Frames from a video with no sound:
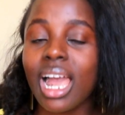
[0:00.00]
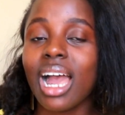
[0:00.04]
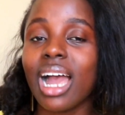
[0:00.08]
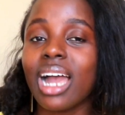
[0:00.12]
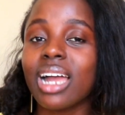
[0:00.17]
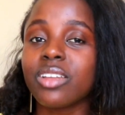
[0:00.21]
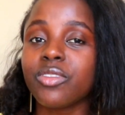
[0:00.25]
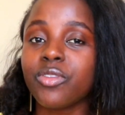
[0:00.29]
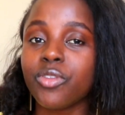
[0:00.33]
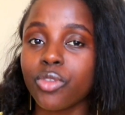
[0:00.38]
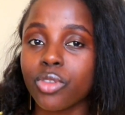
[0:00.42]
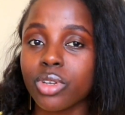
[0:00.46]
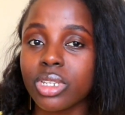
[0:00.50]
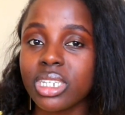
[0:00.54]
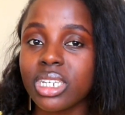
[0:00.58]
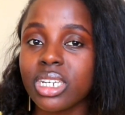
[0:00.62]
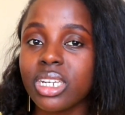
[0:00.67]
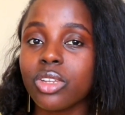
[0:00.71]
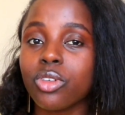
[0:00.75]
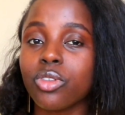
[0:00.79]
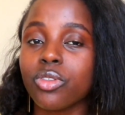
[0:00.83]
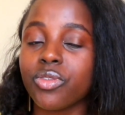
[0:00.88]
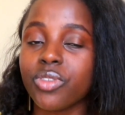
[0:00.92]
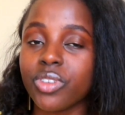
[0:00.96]
at
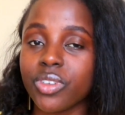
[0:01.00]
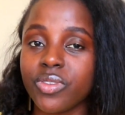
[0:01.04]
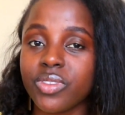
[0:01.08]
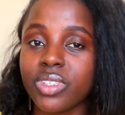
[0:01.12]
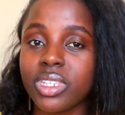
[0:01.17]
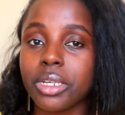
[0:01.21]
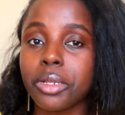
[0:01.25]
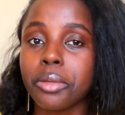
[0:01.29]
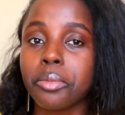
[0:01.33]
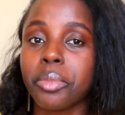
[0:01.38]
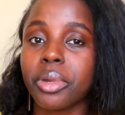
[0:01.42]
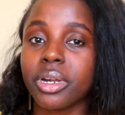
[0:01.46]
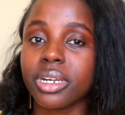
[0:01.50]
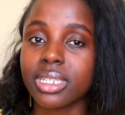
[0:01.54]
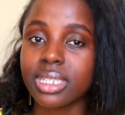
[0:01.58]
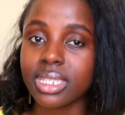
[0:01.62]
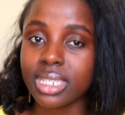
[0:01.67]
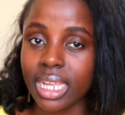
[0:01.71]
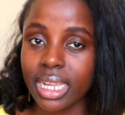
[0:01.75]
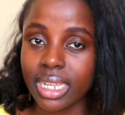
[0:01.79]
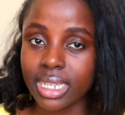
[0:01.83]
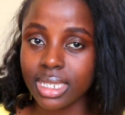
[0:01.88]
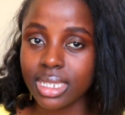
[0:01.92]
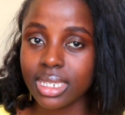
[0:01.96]
14 or
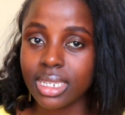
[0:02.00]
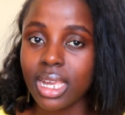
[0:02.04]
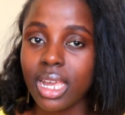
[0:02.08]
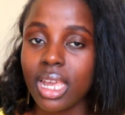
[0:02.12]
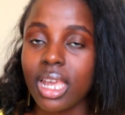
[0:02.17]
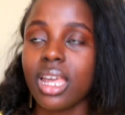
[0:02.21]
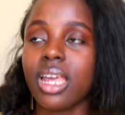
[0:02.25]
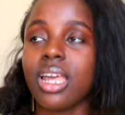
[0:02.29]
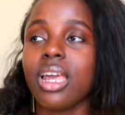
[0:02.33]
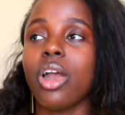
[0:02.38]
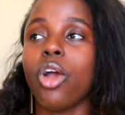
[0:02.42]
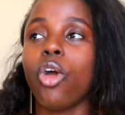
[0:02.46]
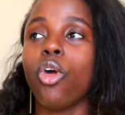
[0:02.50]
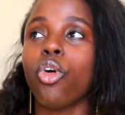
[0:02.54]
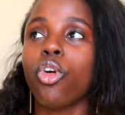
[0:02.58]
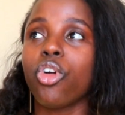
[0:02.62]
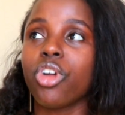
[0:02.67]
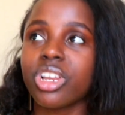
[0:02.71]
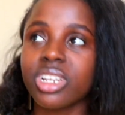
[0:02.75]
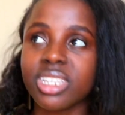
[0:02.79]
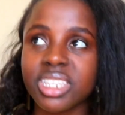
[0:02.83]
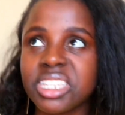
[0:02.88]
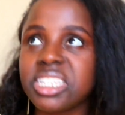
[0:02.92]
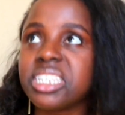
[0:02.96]
15%
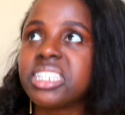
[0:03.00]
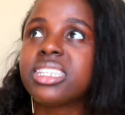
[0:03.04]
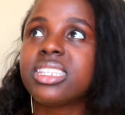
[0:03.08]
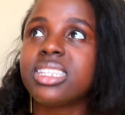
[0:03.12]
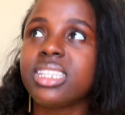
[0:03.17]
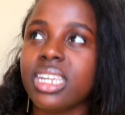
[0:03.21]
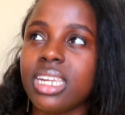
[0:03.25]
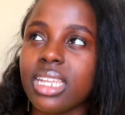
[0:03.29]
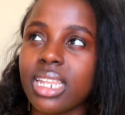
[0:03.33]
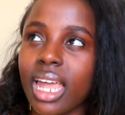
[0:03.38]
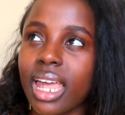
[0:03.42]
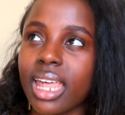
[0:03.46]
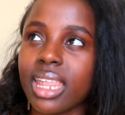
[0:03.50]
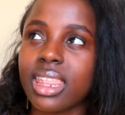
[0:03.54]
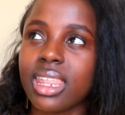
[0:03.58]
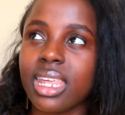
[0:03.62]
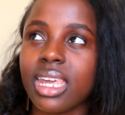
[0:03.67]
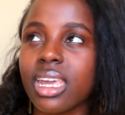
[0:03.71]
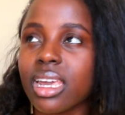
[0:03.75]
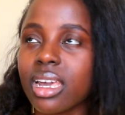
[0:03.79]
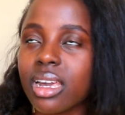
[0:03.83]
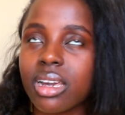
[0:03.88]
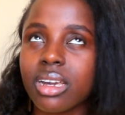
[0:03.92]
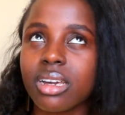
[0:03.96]
or 16, I
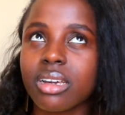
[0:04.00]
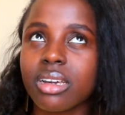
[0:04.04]
think.